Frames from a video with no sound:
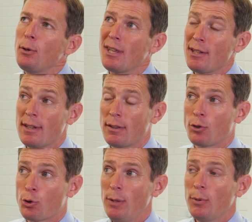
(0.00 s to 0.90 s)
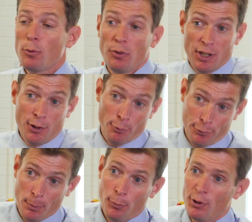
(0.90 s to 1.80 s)
it, this, the treatment was in
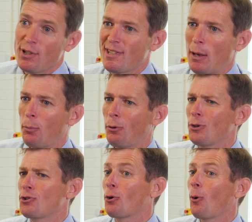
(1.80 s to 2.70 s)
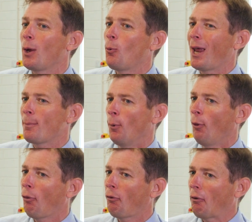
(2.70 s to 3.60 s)
November and December, which are quite wet
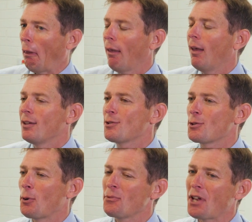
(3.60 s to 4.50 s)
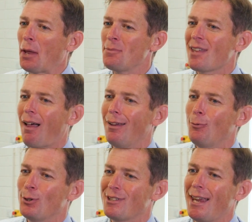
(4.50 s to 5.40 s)
months, Sometimes I
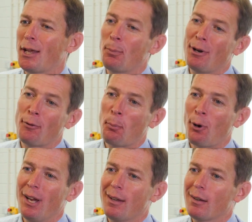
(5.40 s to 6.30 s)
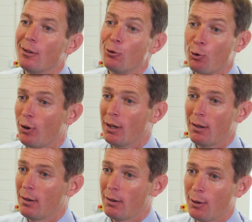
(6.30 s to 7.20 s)
would take a bit of a break during
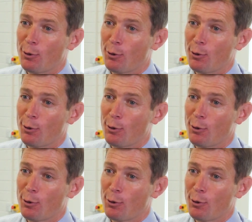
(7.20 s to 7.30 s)
the, the